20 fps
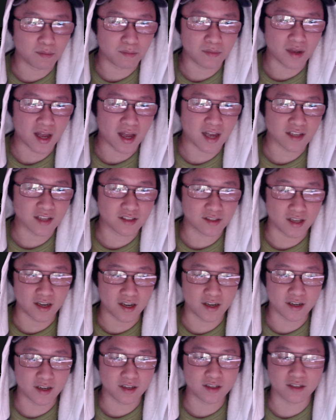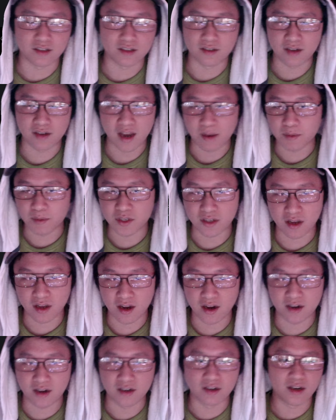aesthetics and game
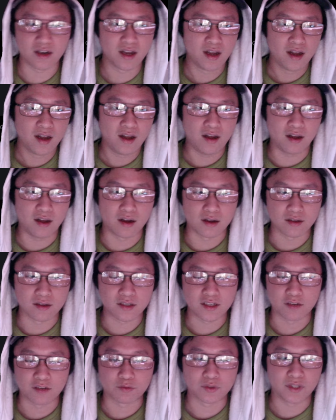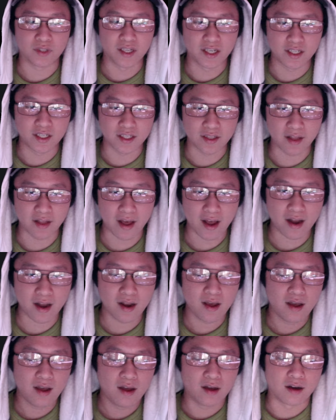design and stuff related to that.
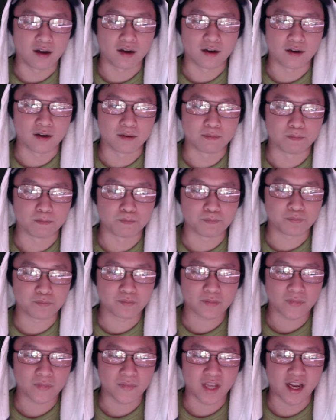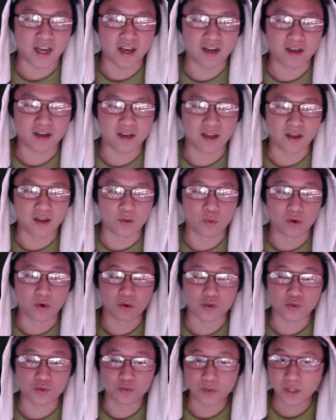And what
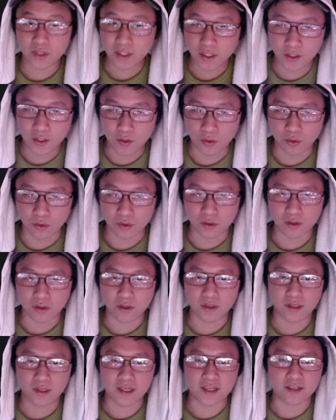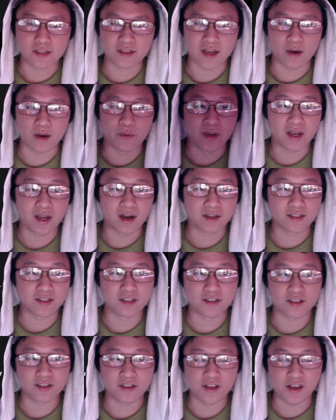was really cool is that we got to
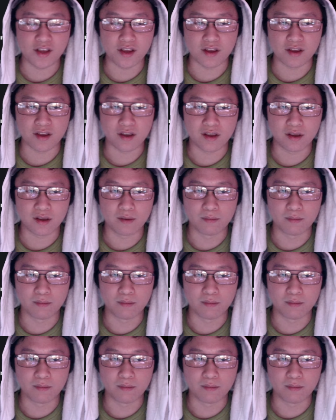see